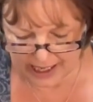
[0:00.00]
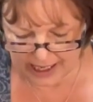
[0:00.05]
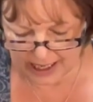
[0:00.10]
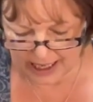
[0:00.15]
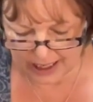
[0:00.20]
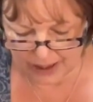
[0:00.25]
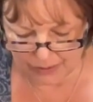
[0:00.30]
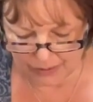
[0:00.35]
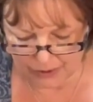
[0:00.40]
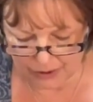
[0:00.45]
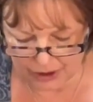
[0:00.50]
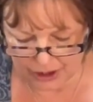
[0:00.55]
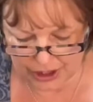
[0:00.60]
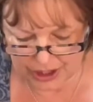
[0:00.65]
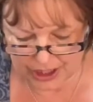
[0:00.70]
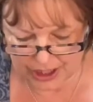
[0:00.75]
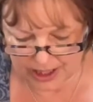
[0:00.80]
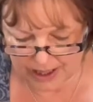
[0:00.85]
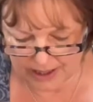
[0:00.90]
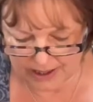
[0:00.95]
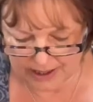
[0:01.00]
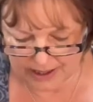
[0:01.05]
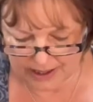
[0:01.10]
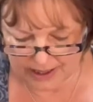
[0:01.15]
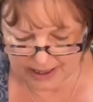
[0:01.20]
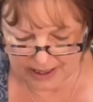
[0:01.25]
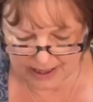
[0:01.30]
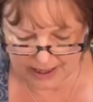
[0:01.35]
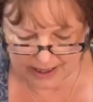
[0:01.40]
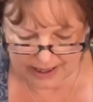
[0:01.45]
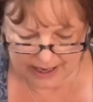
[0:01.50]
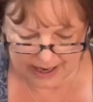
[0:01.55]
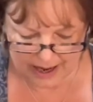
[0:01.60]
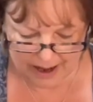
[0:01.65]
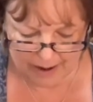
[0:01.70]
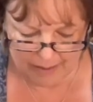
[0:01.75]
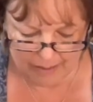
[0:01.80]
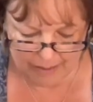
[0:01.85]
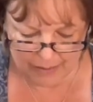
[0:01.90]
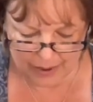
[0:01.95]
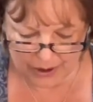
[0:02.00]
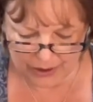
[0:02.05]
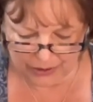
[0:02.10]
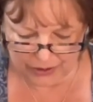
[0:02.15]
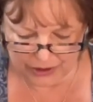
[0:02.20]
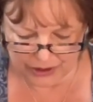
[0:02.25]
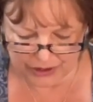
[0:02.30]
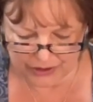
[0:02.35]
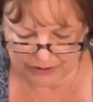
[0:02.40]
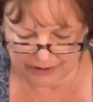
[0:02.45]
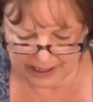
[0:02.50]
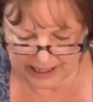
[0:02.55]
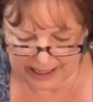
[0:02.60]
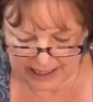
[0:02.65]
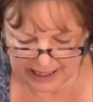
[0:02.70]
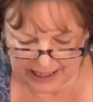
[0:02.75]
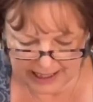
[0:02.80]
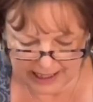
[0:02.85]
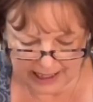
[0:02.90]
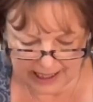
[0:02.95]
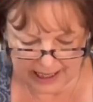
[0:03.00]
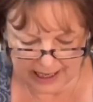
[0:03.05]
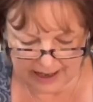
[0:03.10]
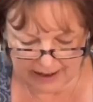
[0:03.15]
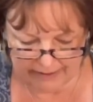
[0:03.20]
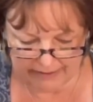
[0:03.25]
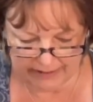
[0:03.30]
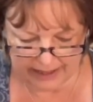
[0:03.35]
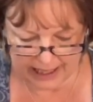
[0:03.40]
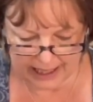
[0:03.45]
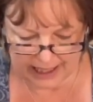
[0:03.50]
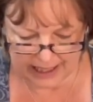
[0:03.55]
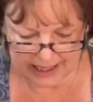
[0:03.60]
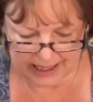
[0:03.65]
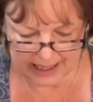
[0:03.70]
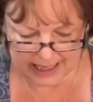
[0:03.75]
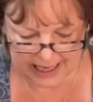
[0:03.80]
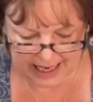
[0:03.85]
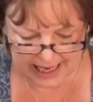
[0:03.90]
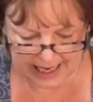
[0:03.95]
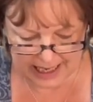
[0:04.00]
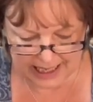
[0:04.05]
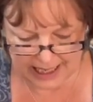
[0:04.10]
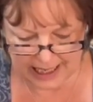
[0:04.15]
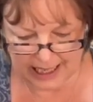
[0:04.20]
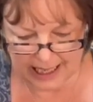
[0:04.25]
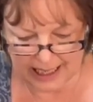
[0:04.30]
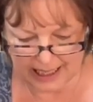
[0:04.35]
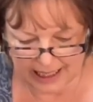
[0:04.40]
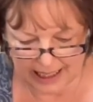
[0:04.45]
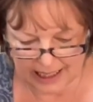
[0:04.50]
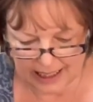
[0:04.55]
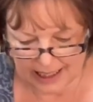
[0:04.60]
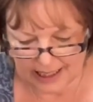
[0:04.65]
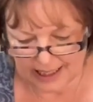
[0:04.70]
it will just bond really lovely and neatly.